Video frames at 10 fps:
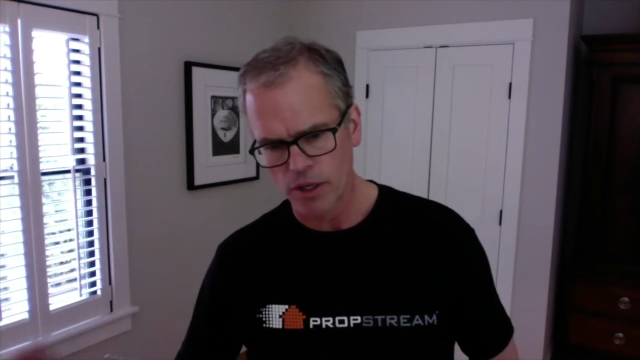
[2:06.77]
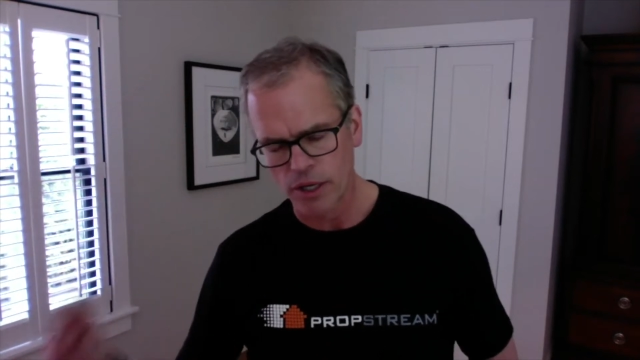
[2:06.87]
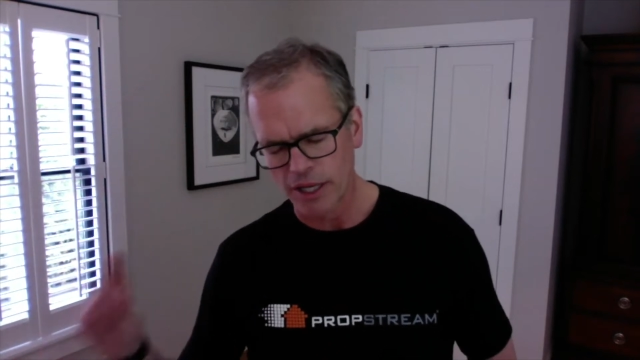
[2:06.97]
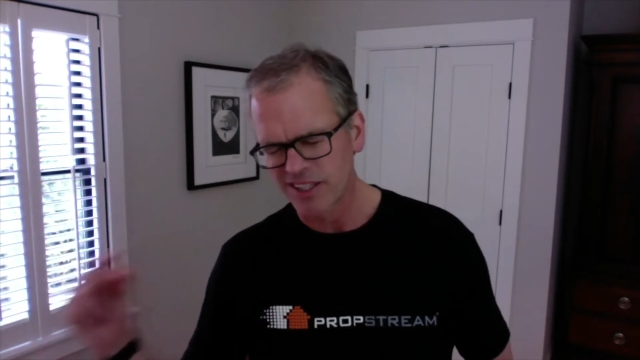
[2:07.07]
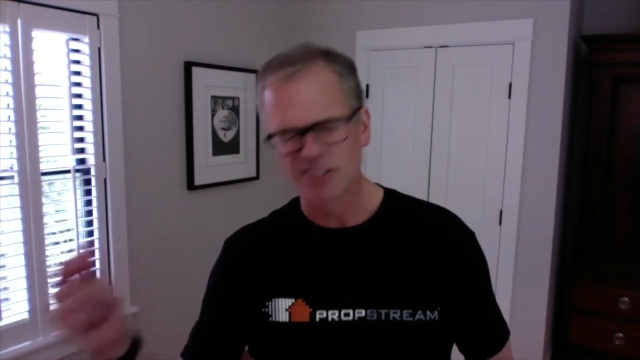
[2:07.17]
and
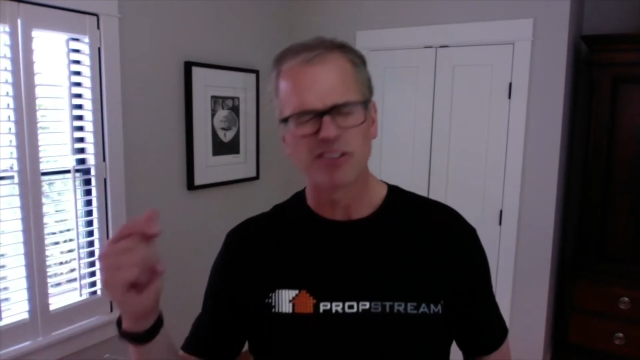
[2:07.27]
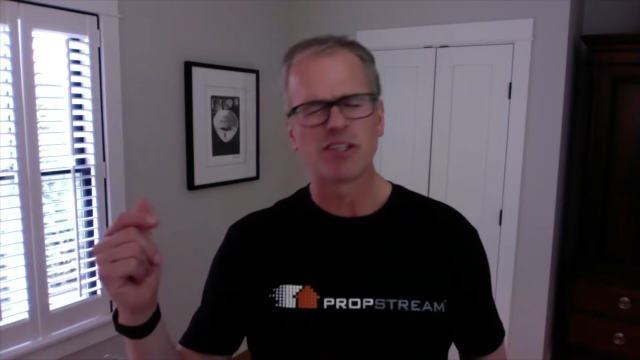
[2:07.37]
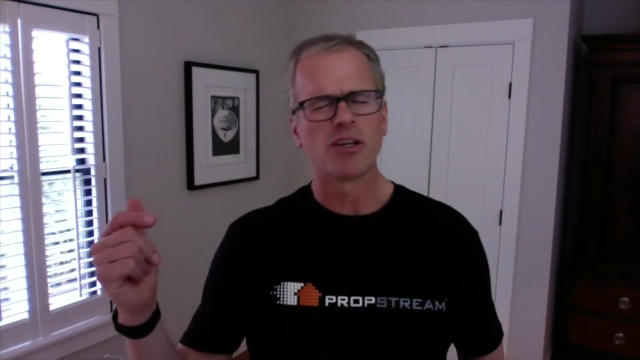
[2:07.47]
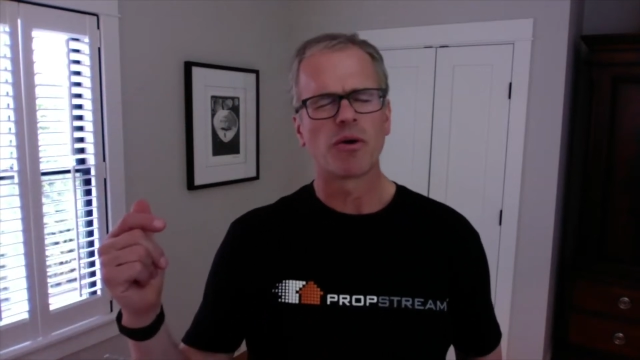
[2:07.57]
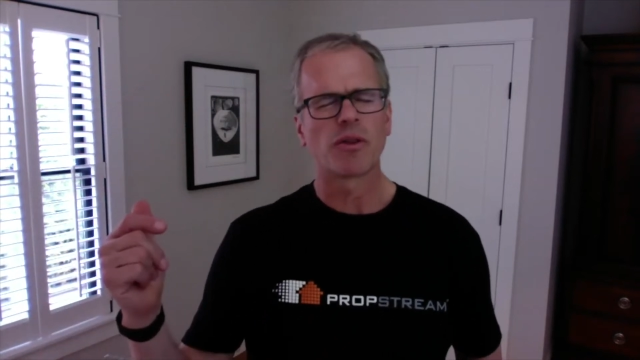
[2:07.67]
instantly
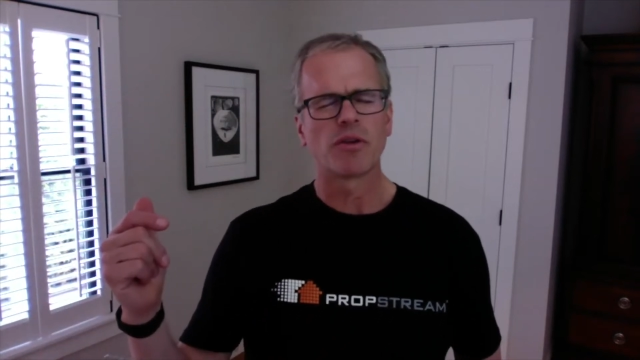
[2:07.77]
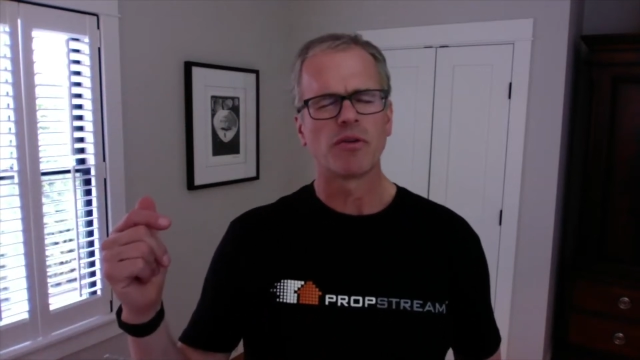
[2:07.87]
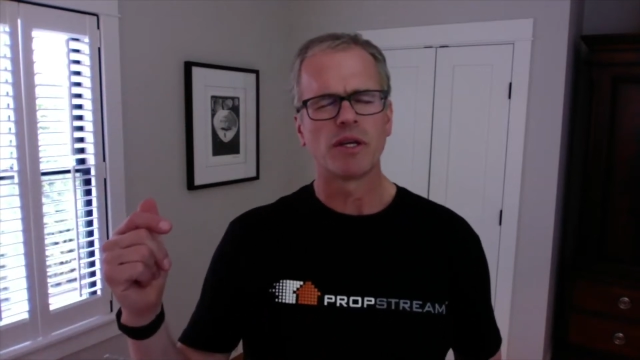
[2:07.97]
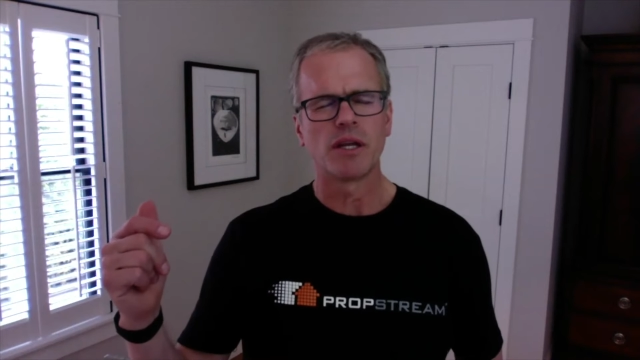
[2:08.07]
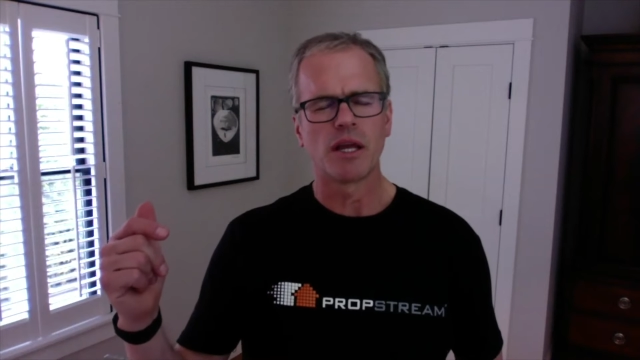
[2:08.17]
knowing that you
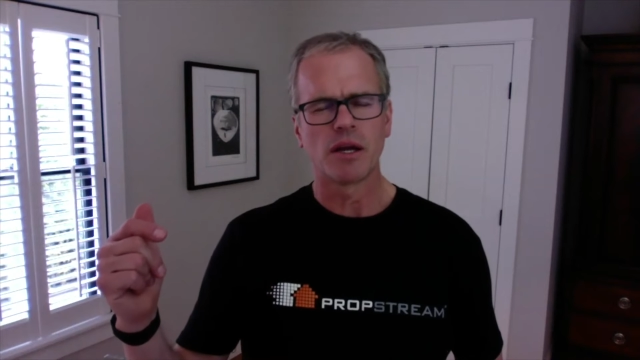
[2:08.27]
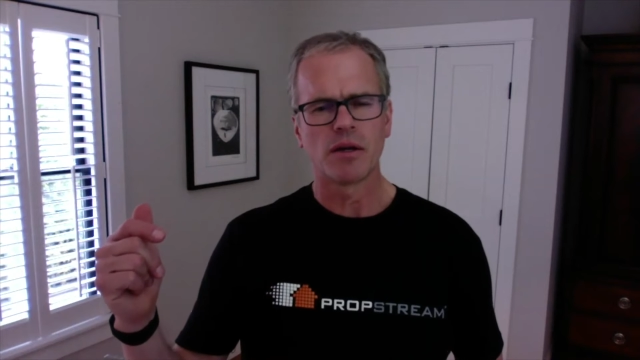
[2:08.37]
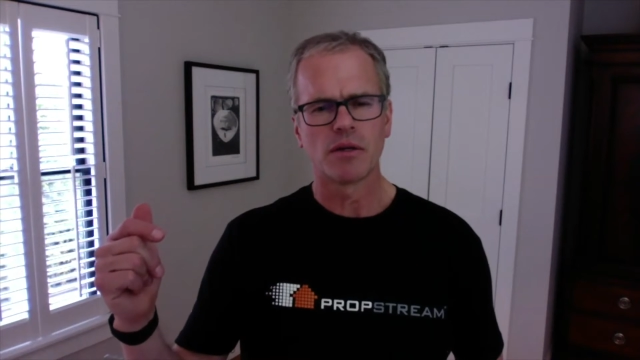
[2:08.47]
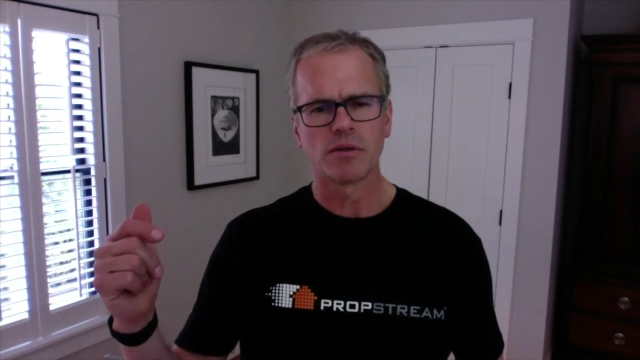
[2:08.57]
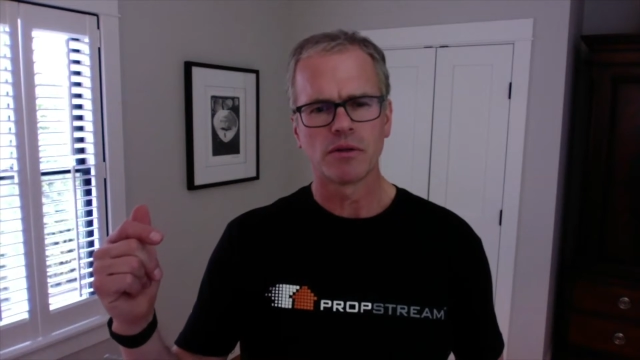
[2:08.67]
need air.